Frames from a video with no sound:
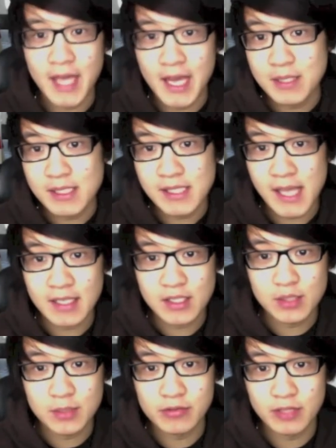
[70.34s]
The game is set
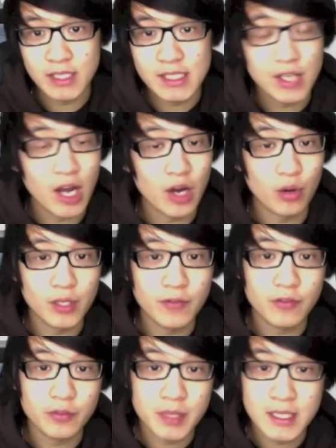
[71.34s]
to be released not only
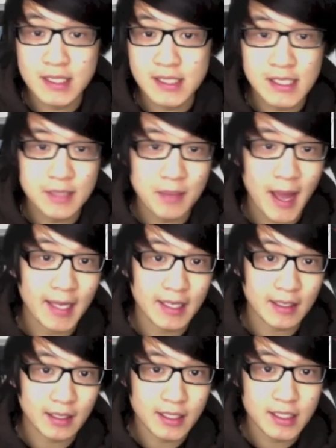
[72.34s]
for PC, Mac,
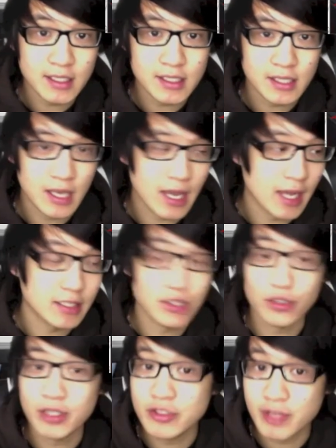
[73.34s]
and Linux, and
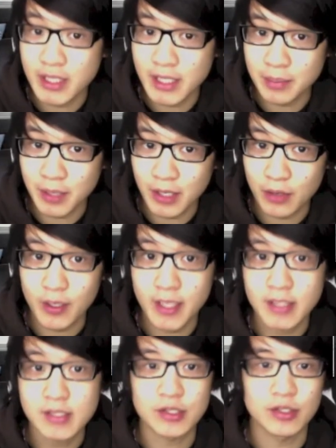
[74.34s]
it's already greenlit by the
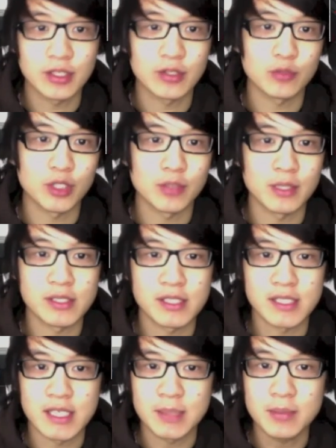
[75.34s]
way, so you don't have to worry about
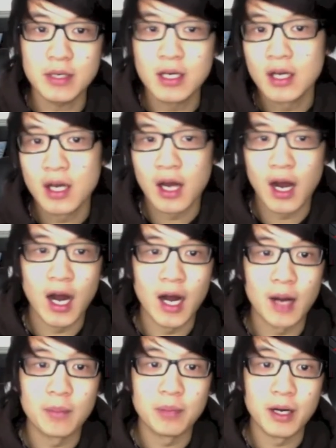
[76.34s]
Steam,
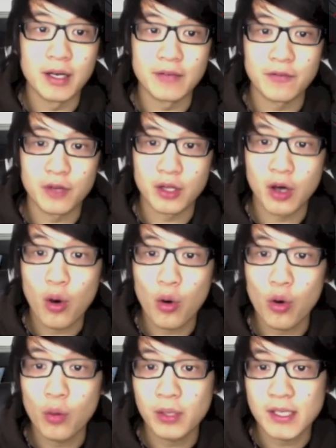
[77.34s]
but for the
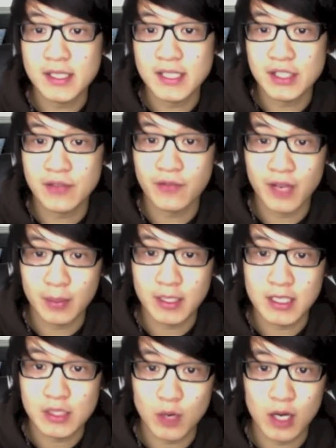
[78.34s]
whole PlayStation
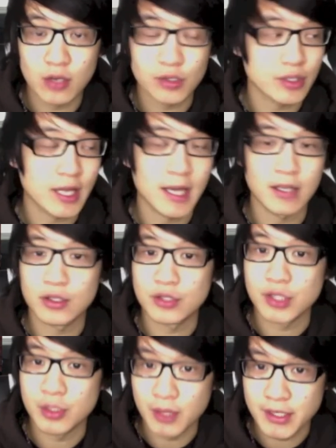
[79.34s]
family as well, so that
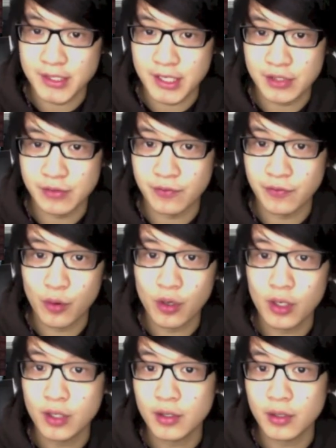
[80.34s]
includes the PlayStation
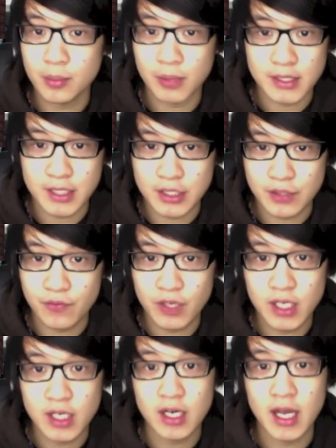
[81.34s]
4, the PlayStation
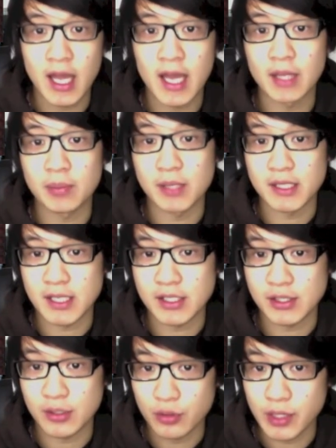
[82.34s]
Vita, and the
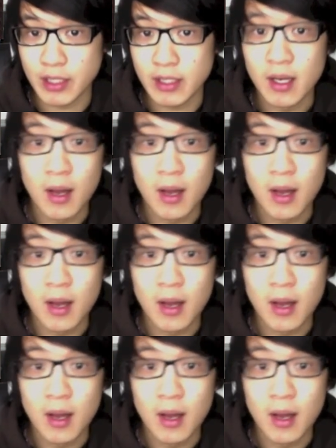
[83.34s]
PlayStation 3.